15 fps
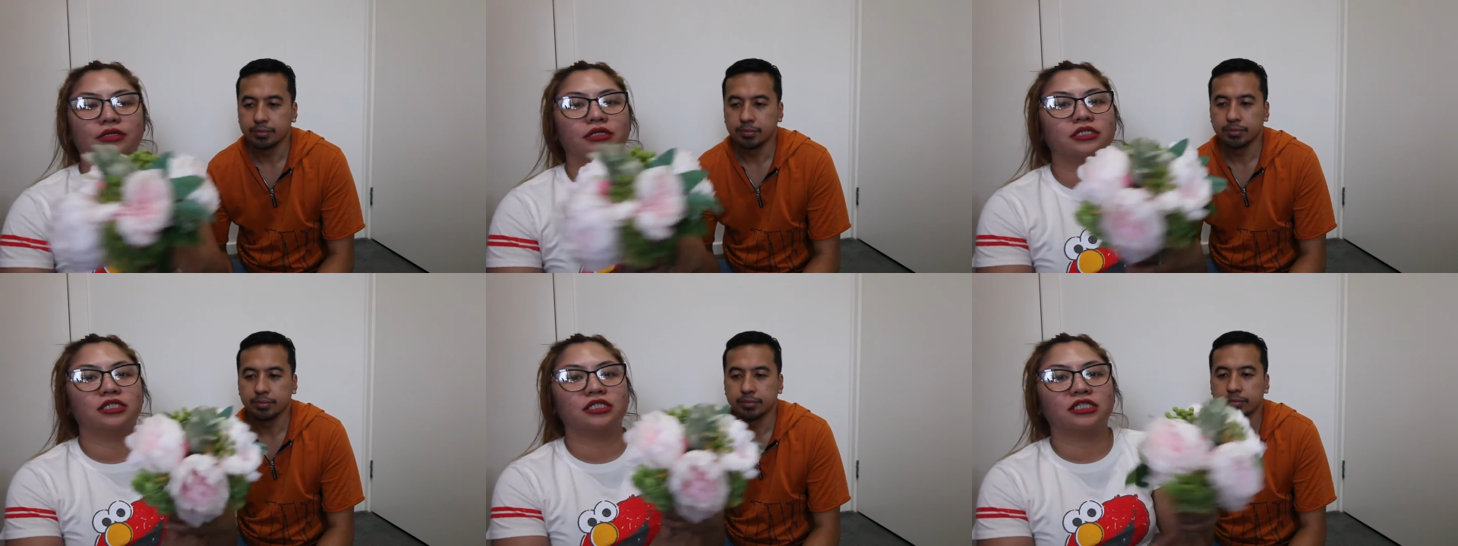
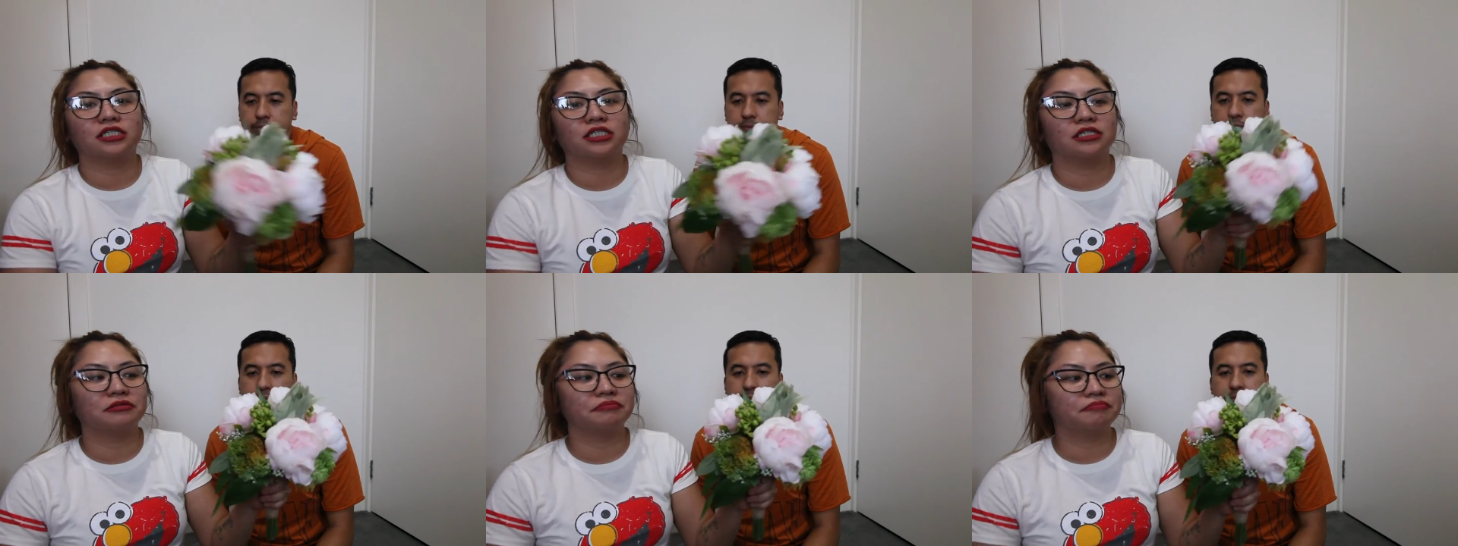Speaker 1: It's
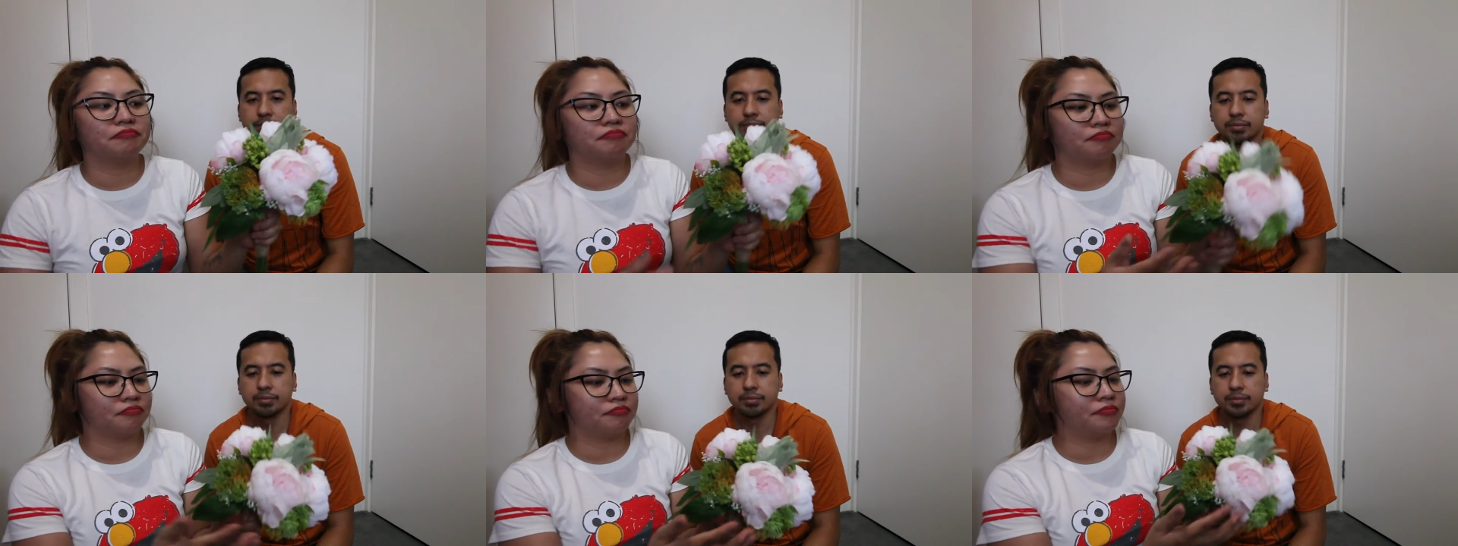just a
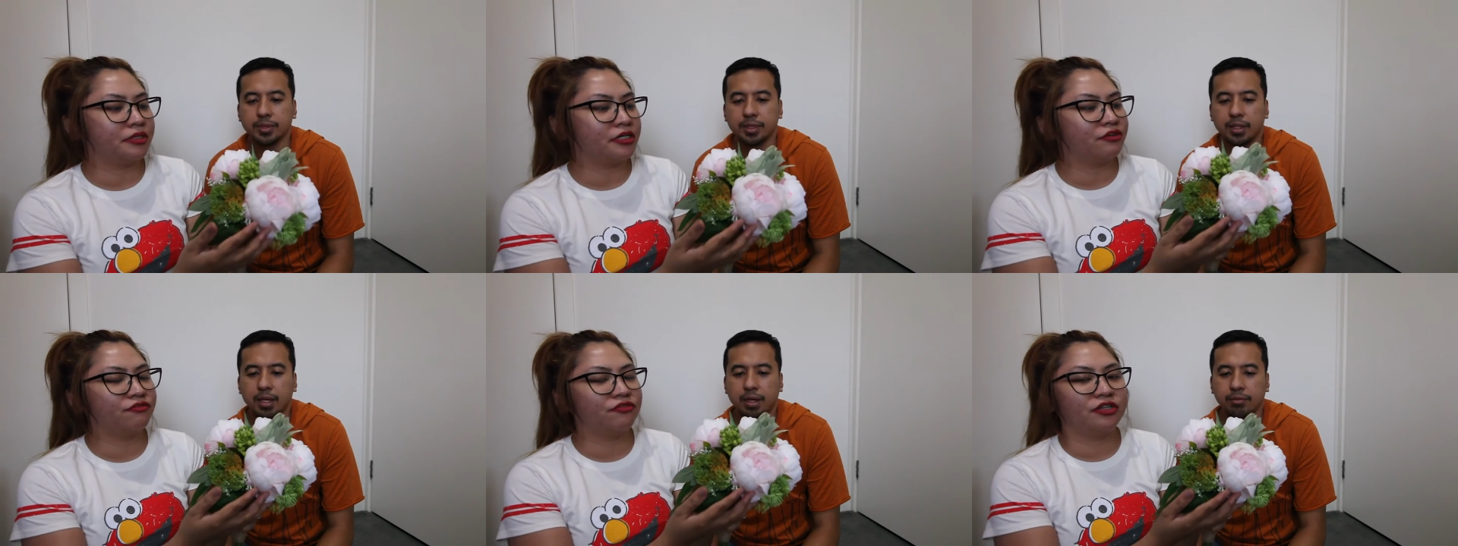
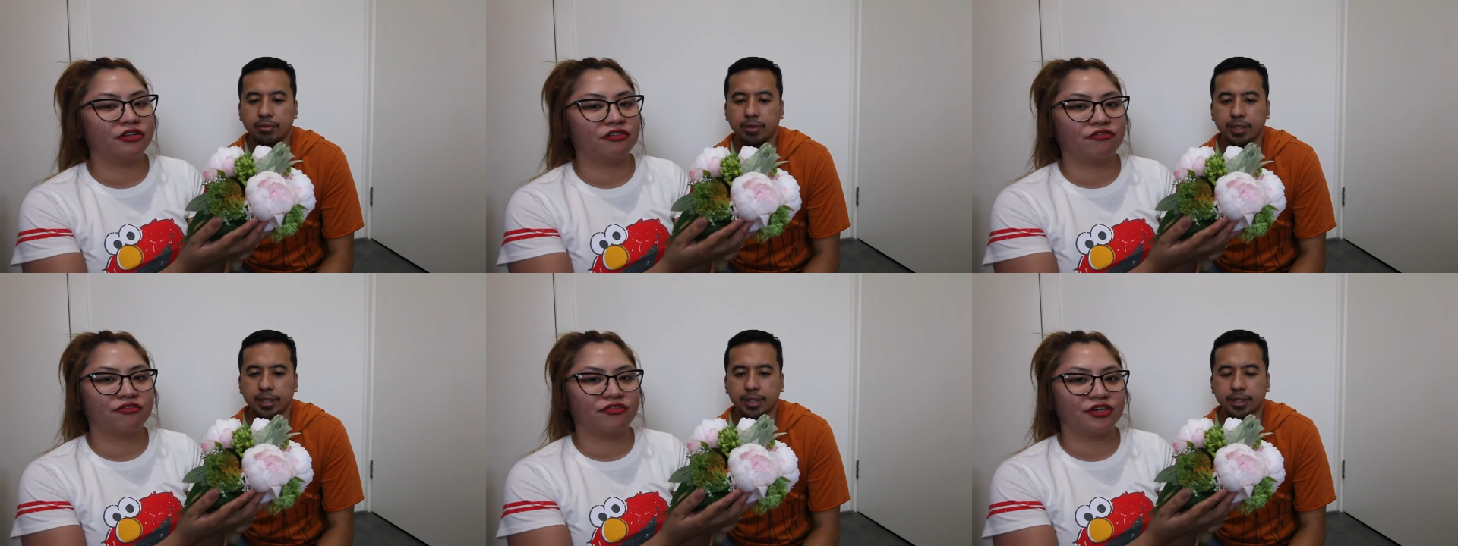bit of
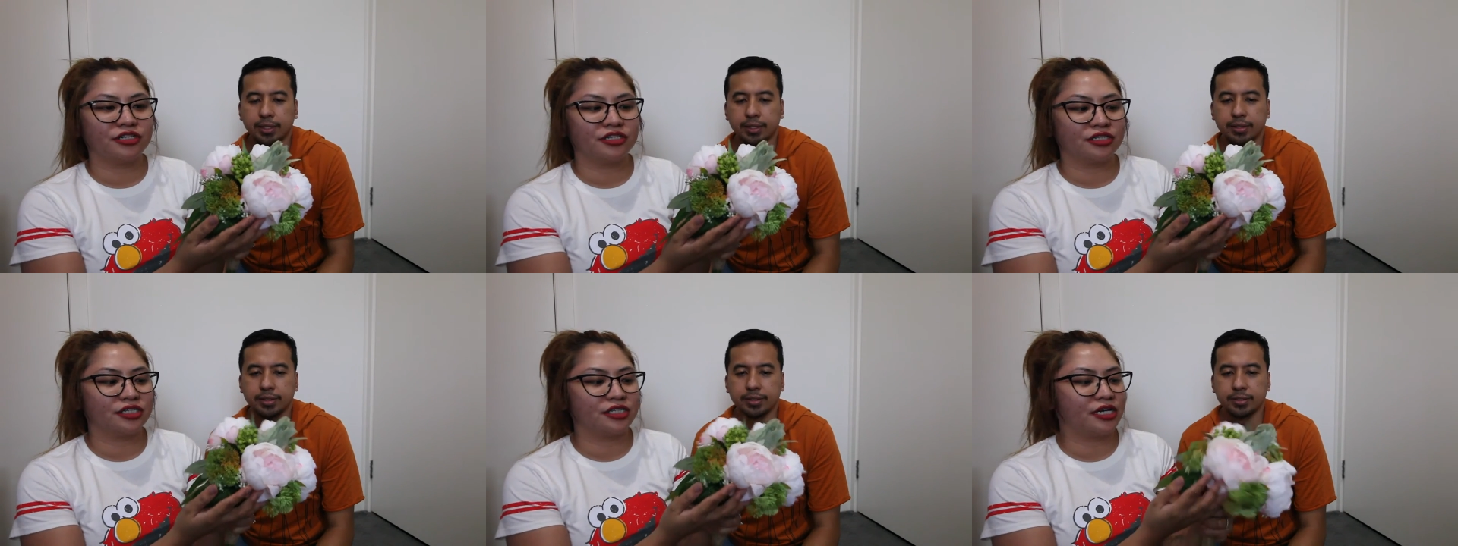Lovely.
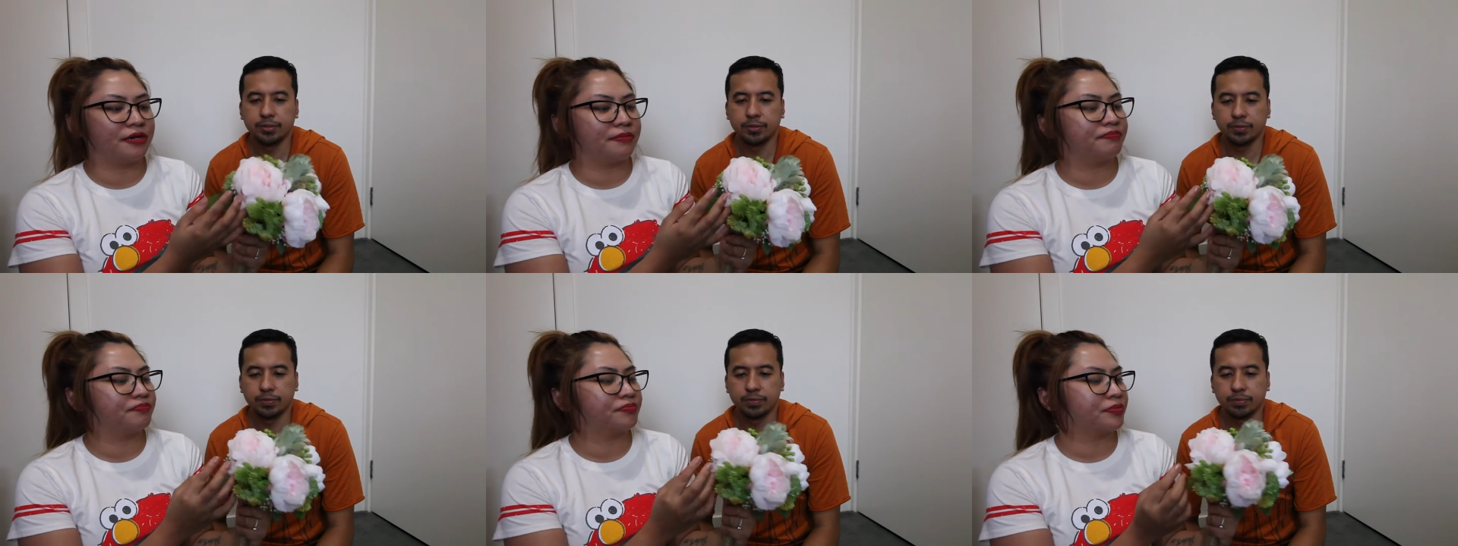different
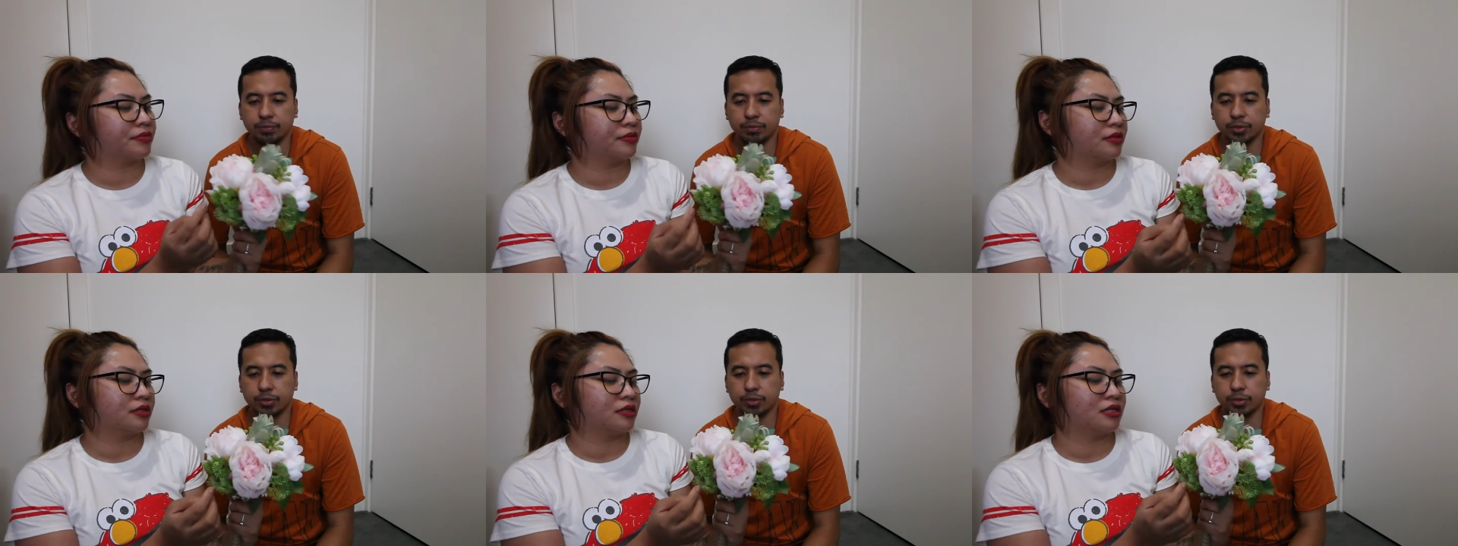um,
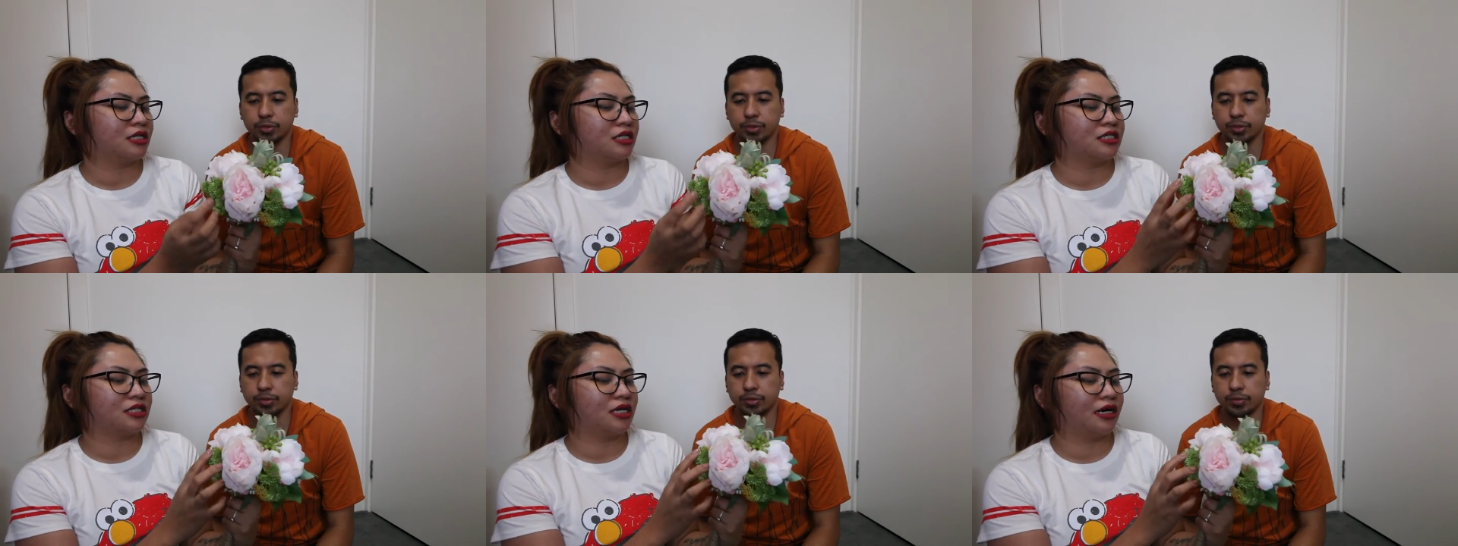
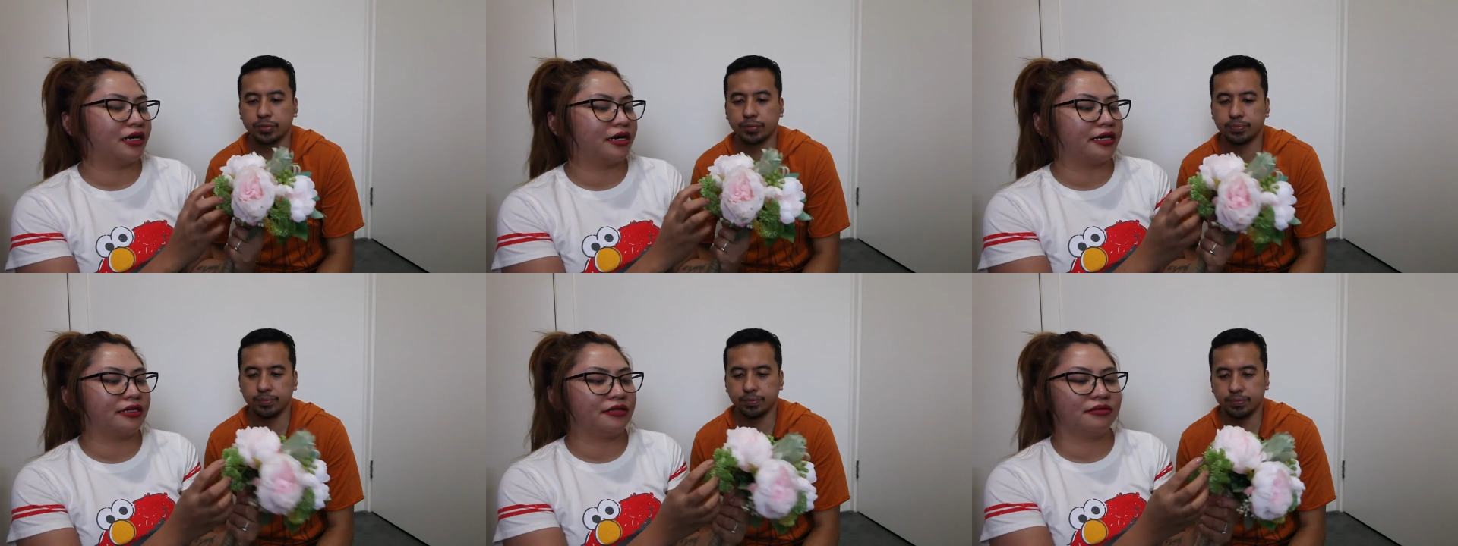
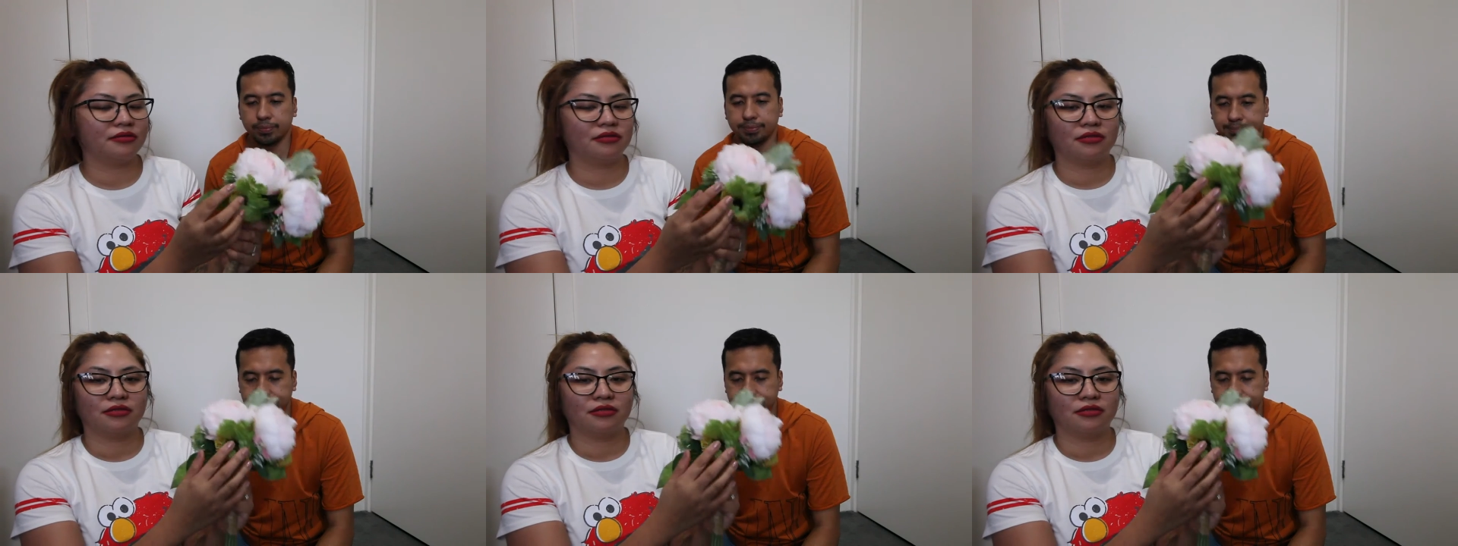design.